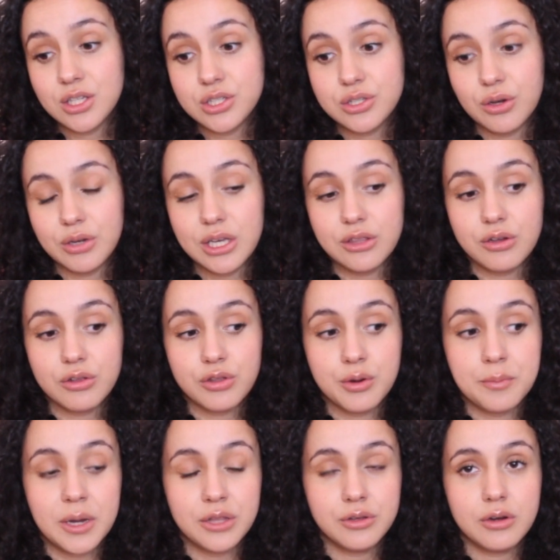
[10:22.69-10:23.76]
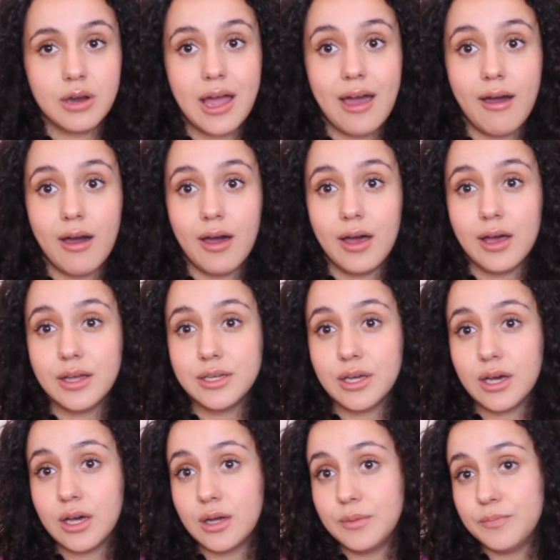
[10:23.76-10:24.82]
So either their mother had
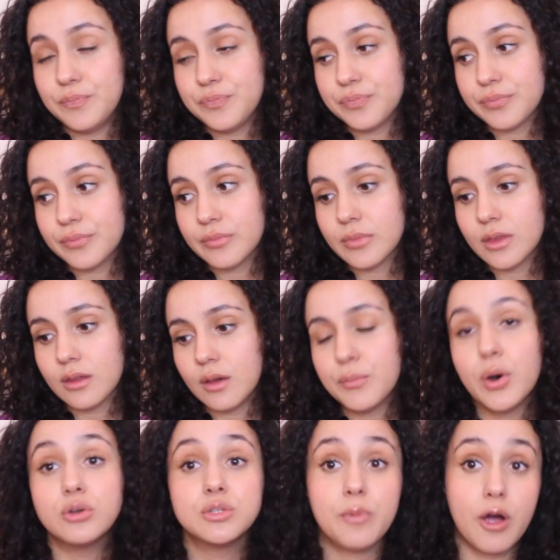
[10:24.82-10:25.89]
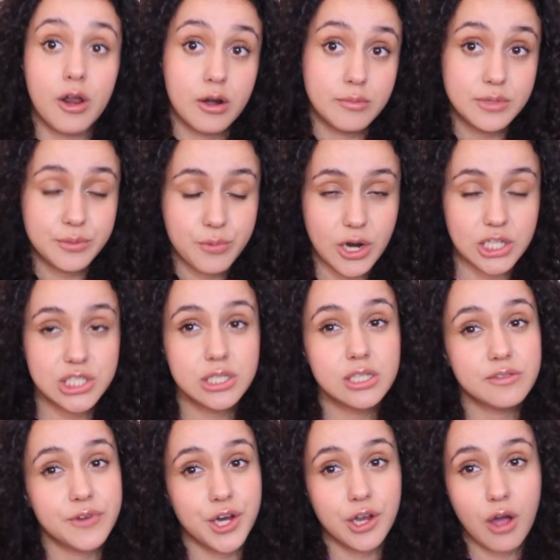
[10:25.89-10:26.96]
postpartum depression,
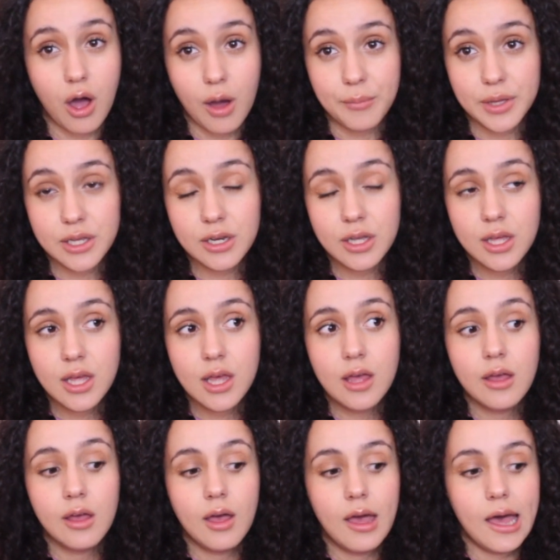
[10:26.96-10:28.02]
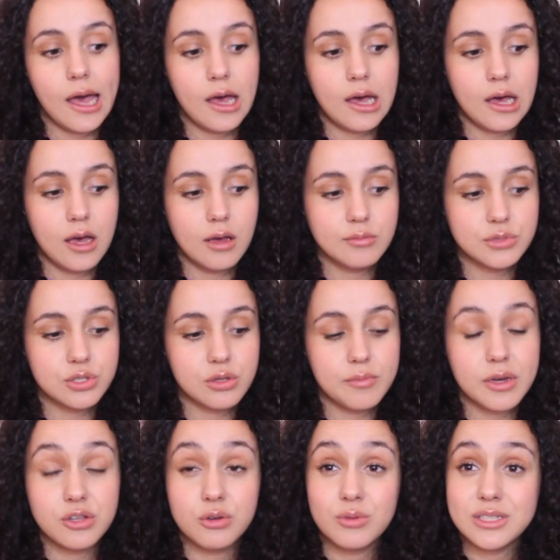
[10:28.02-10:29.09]
it's very common, so the
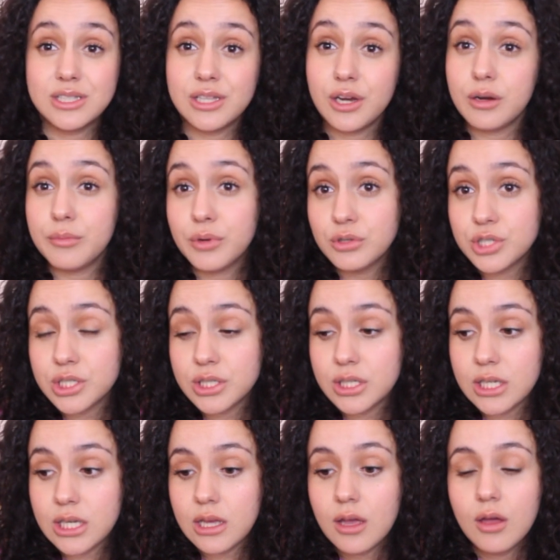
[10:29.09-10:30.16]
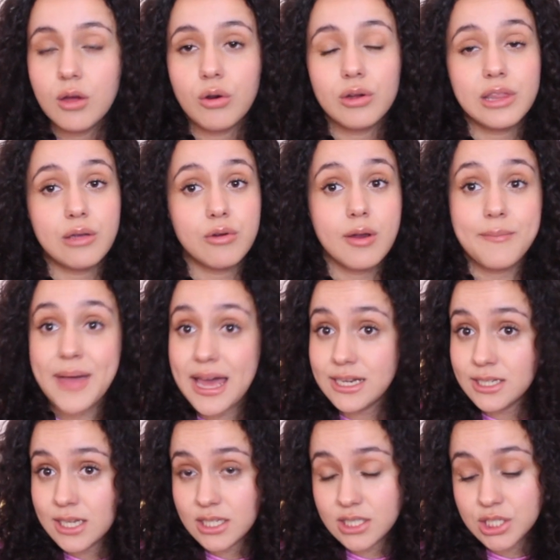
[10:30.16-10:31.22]
mother wasn't there emotionally, or they were
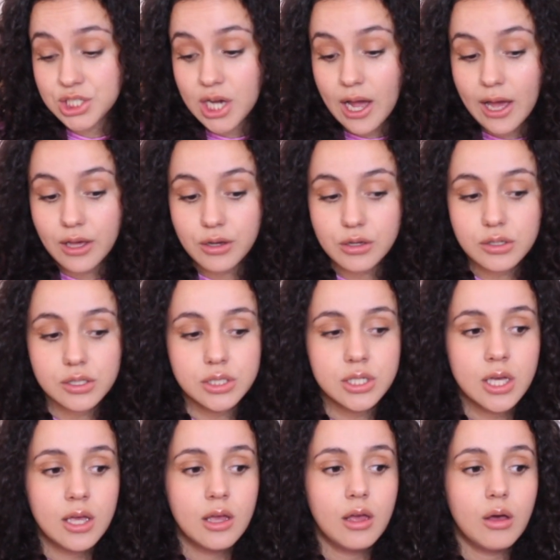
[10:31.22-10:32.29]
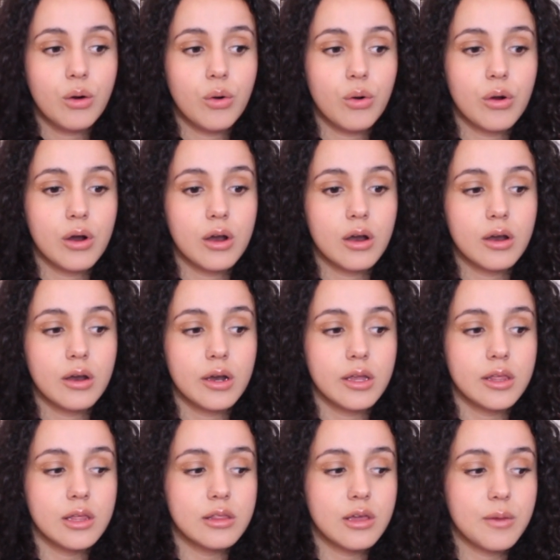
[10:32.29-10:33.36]
abandoned as a child, or
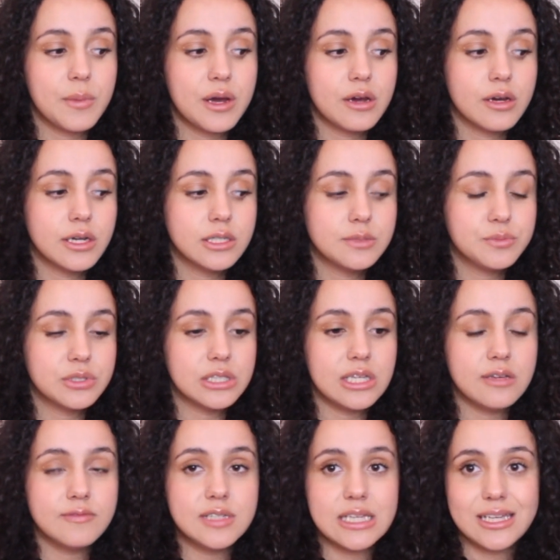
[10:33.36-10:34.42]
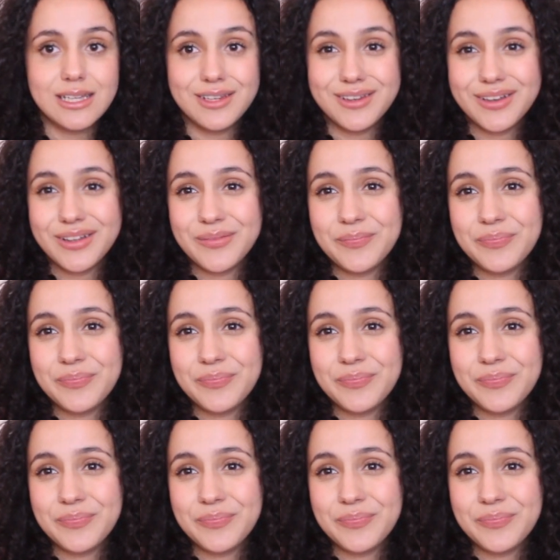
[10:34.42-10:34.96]
their parent believed in